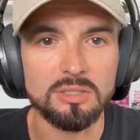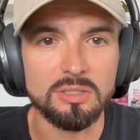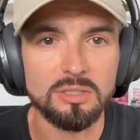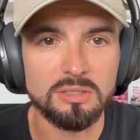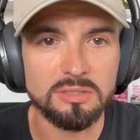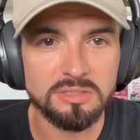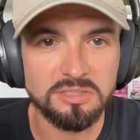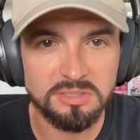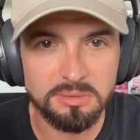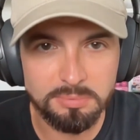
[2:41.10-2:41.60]

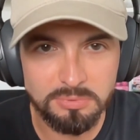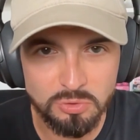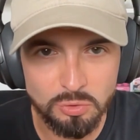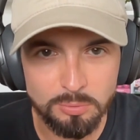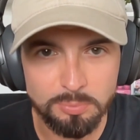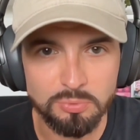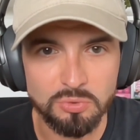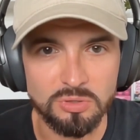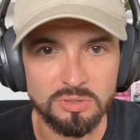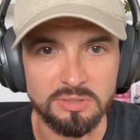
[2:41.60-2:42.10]

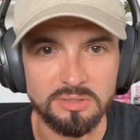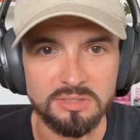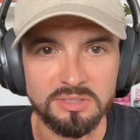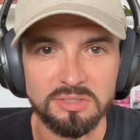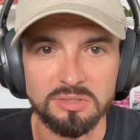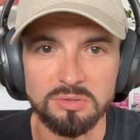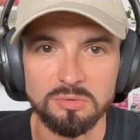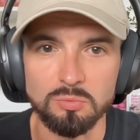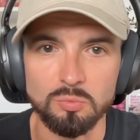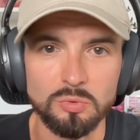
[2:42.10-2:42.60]

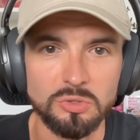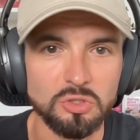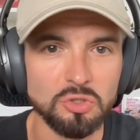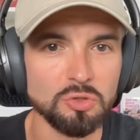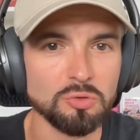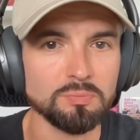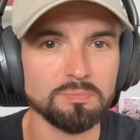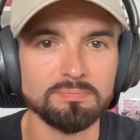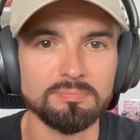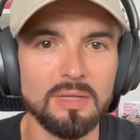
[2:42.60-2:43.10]
subscriptions?
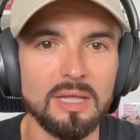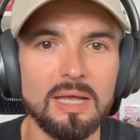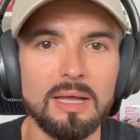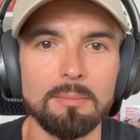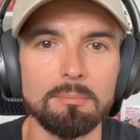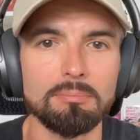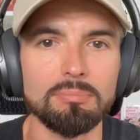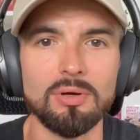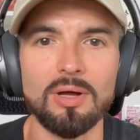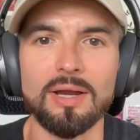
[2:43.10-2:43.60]
Which
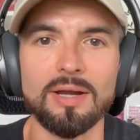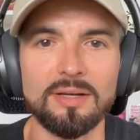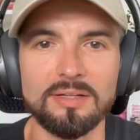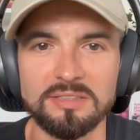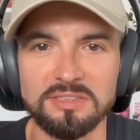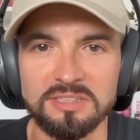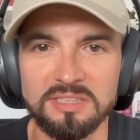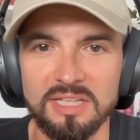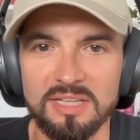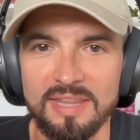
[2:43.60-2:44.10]

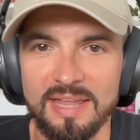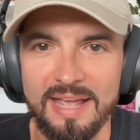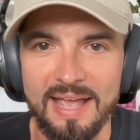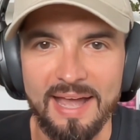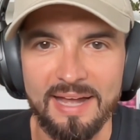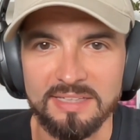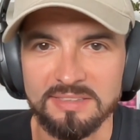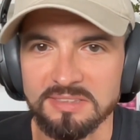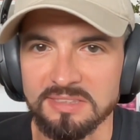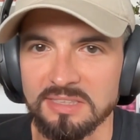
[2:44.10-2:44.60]
products can they
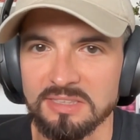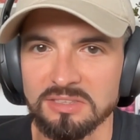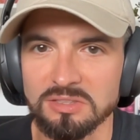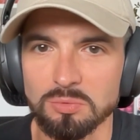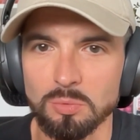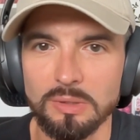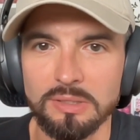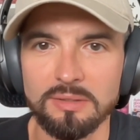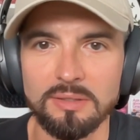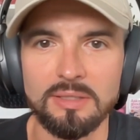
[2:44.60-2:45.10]

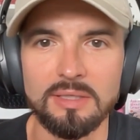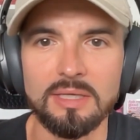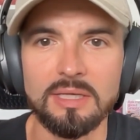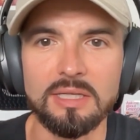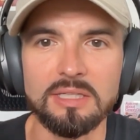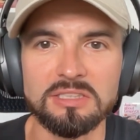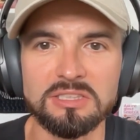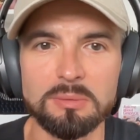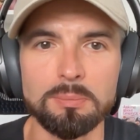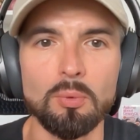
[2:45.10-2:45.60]
access? What
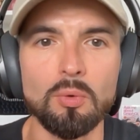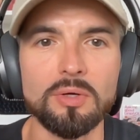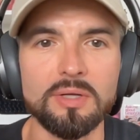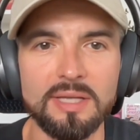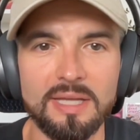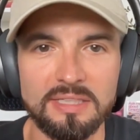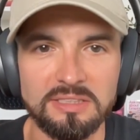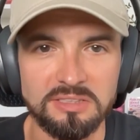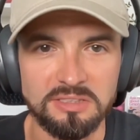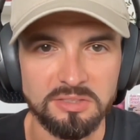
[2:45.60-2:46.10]
support
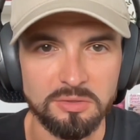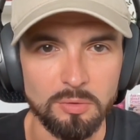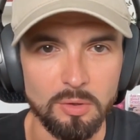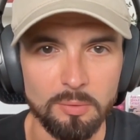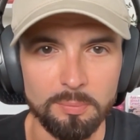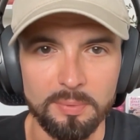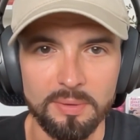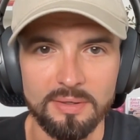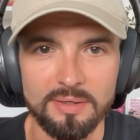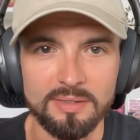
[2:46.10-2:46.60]
cases are
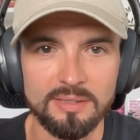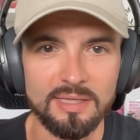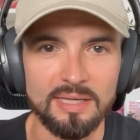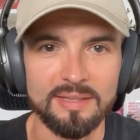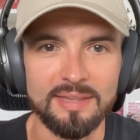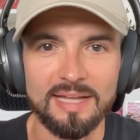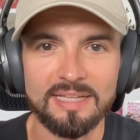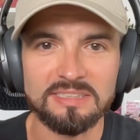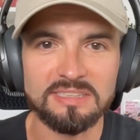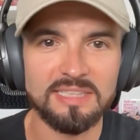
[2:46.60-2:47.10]
open?
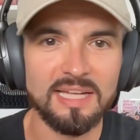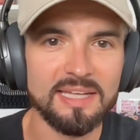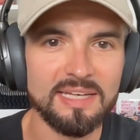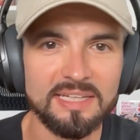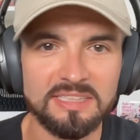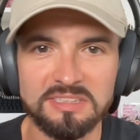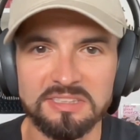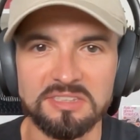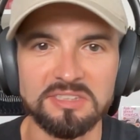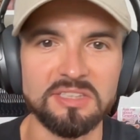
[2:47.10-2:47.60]
And that's not
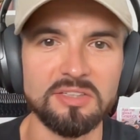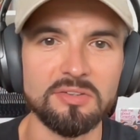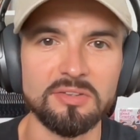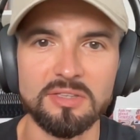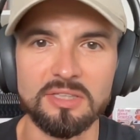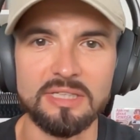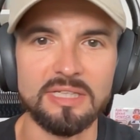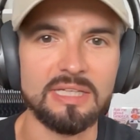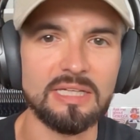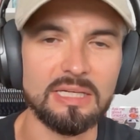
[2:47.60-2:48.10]

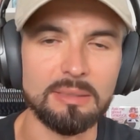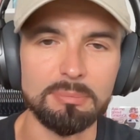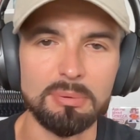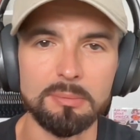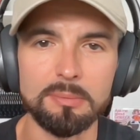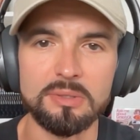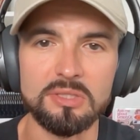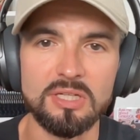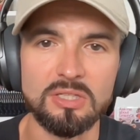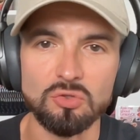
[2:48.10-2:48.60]
necessarily
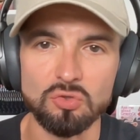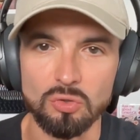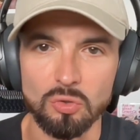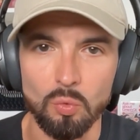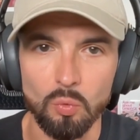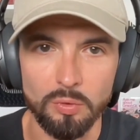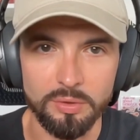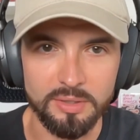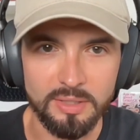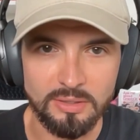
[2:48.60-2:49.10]
implementation
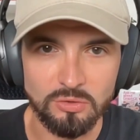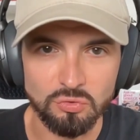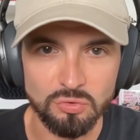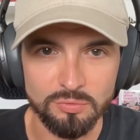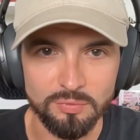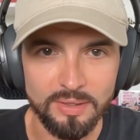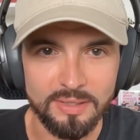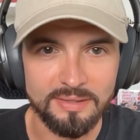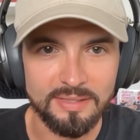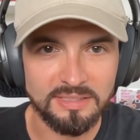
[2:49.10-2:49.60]
coordination,
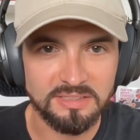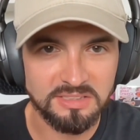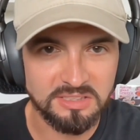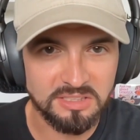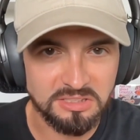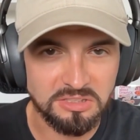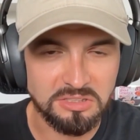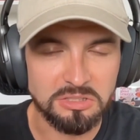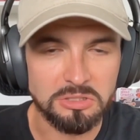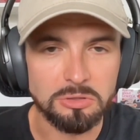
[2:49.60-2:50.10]
right? That's
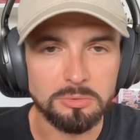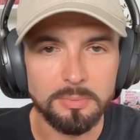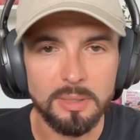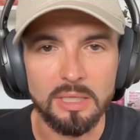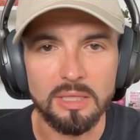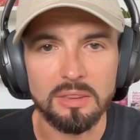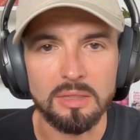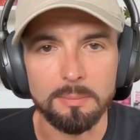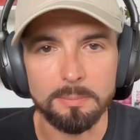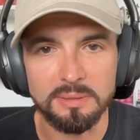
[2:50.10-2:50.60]

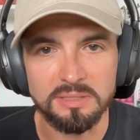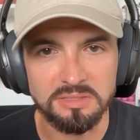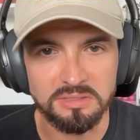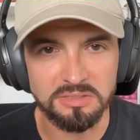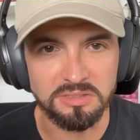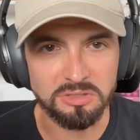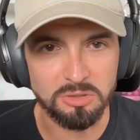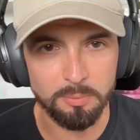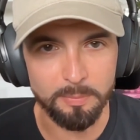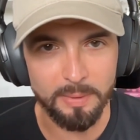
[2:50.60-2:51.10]
consuming the
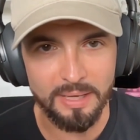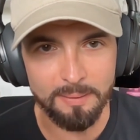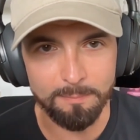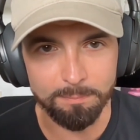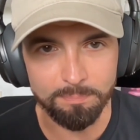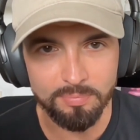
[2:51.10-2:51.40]
business domain.